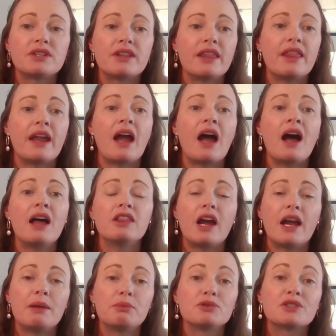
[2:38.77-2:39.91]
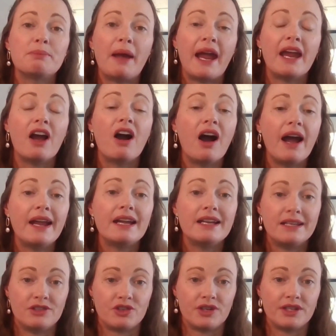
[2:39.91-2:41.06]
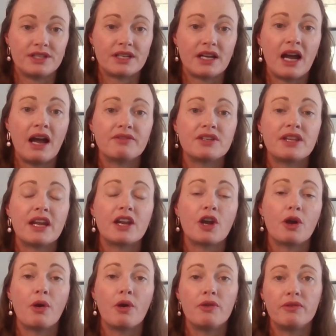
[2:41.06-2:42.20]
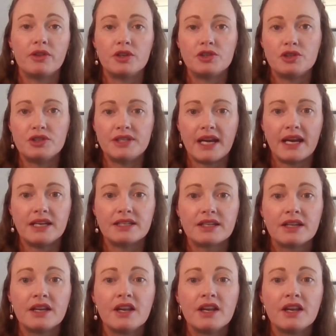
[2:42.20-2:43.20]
then they are liable to pay higher interest after they go over the due date.